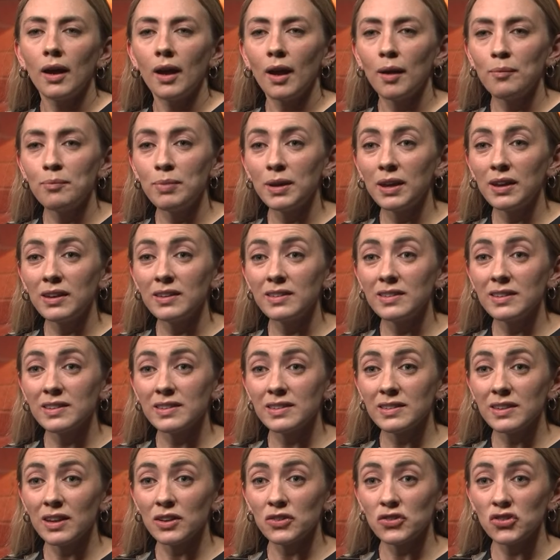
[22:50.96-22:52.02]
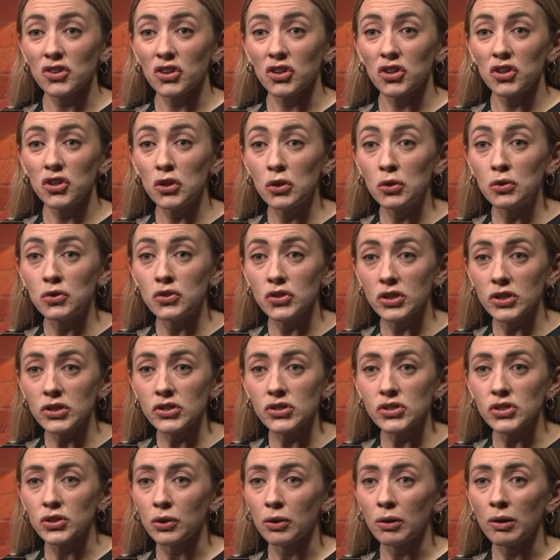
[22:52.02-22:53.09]
and because it's such a huge
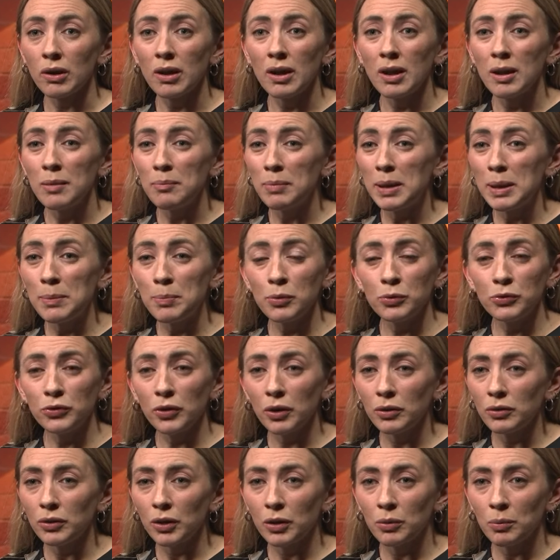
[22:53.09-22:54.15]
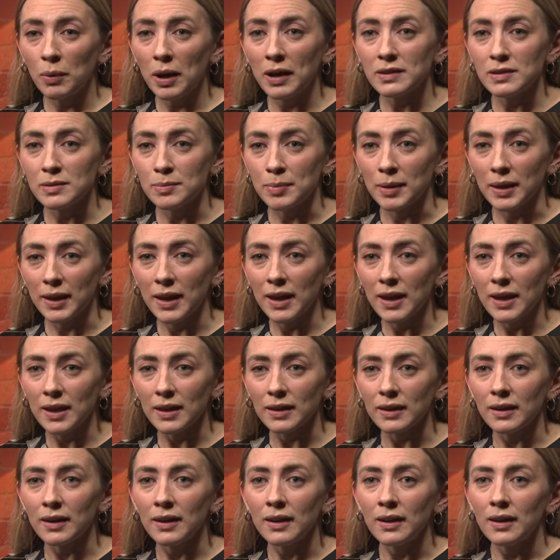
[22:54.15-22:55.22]
issue, people don't know where to
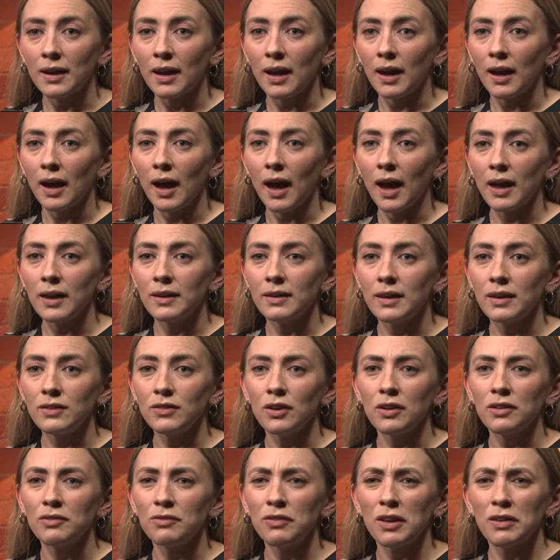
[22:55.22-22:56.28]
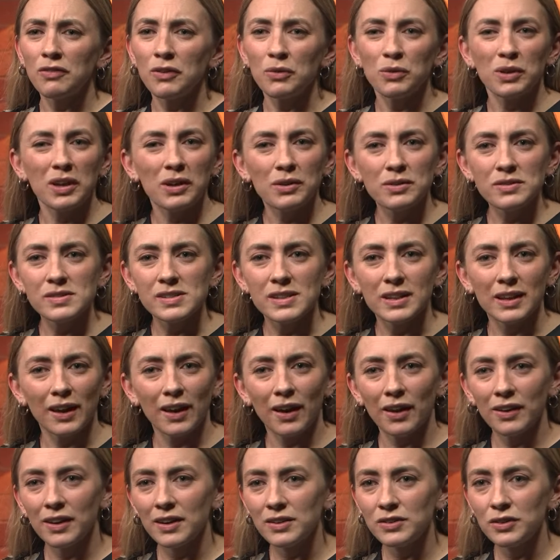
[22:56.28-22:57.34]
begin, and they don't. They feel guilty. Like,
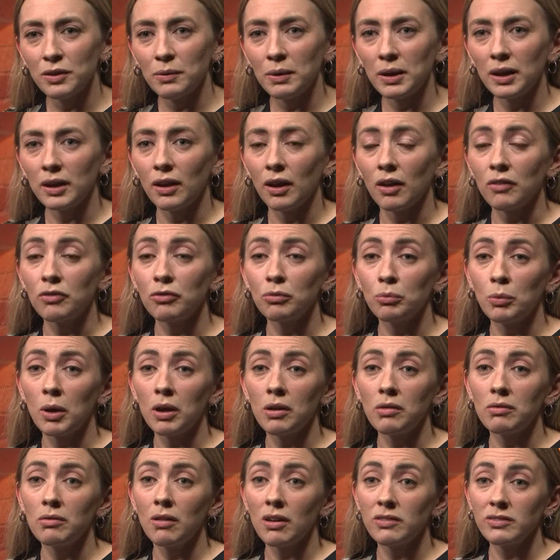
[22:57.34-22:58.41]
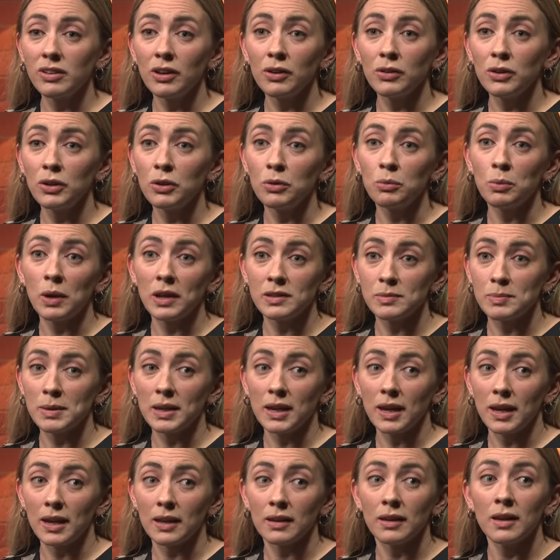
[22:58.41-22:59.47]
are they doing enough? Well, I'll tell you where to
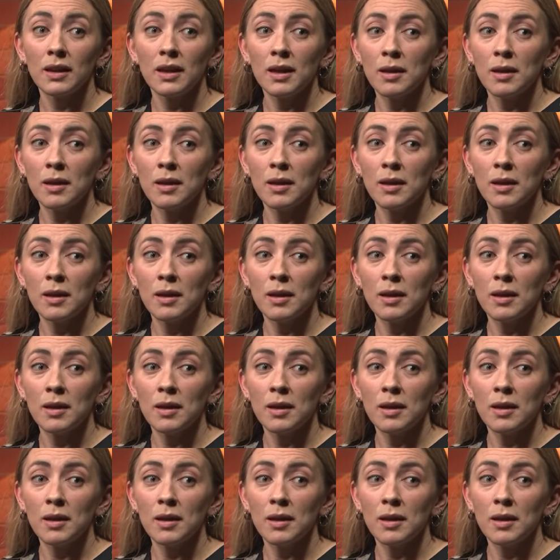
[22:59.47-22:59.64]
begin.